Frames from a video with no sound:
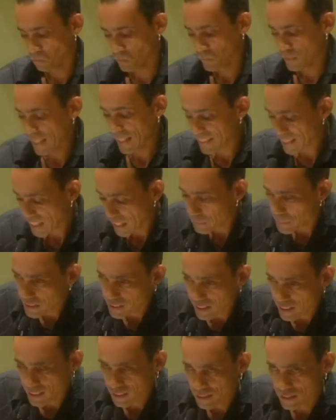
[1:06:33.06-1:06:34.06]
like I
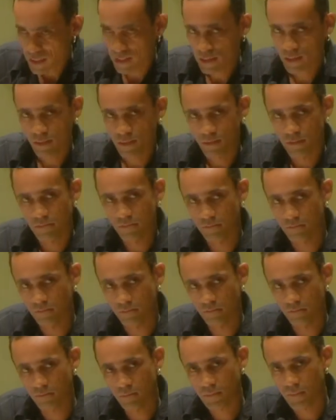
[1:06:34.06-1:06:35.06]
began this
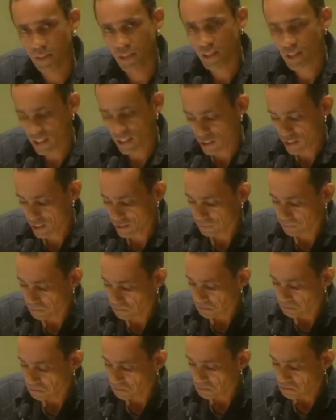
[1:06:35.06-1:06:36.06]
discussion
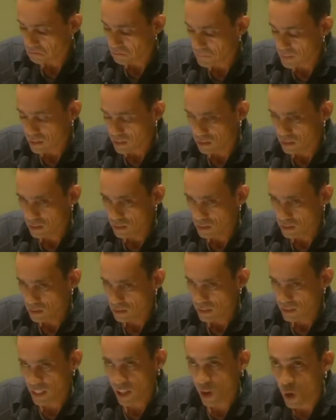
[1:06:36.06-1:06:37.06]

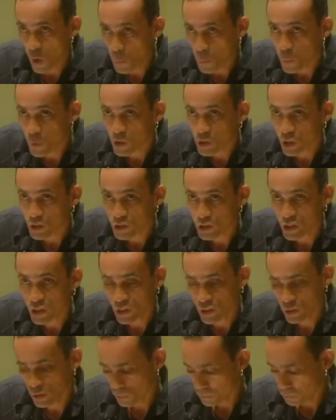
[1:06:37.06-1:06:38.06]
that I hope will
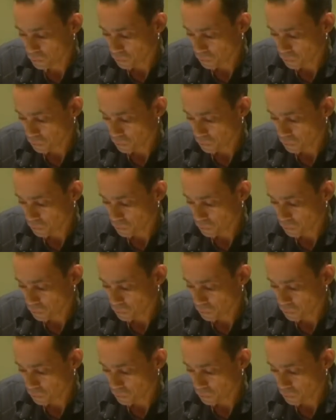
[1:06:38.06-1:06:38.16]
continue,